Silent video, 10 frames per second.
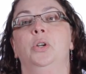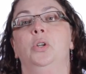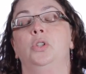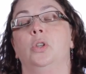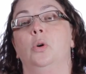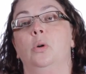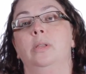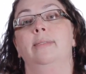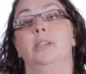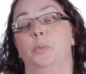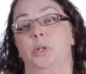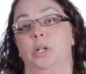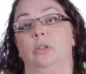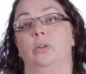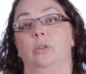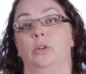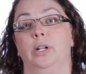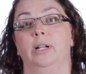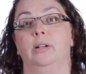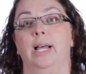So the goal in this particular
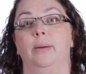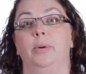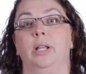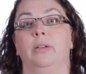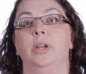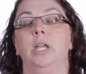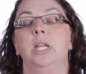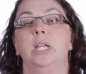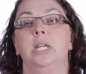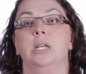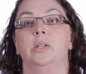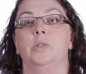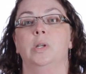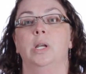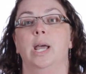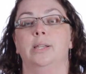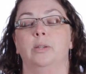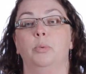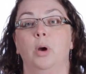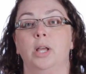learning collaborative is, as
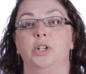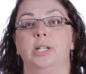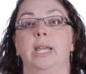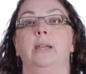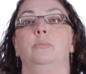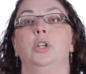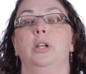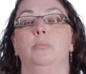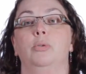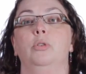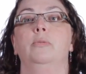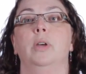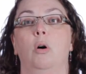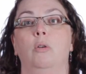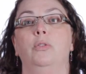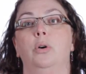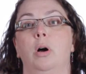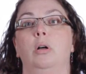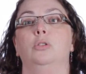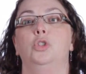a project aim, to improve the
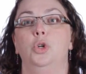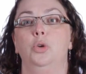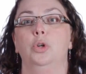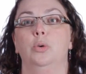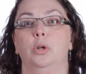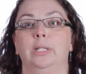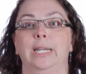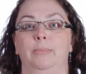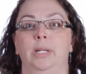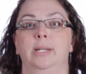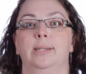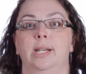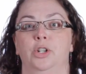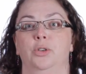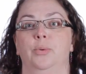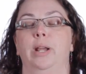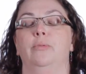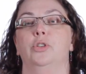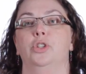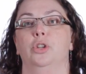overall two-year-old immunization
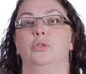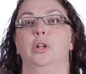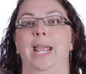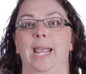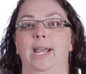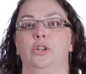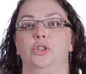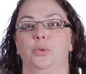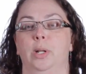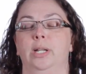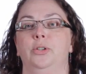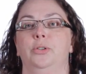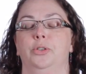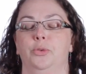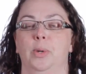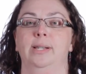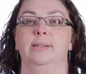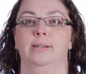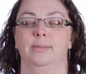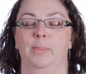rate for children aged 22 to
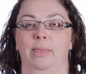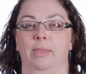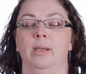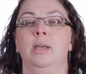26 month.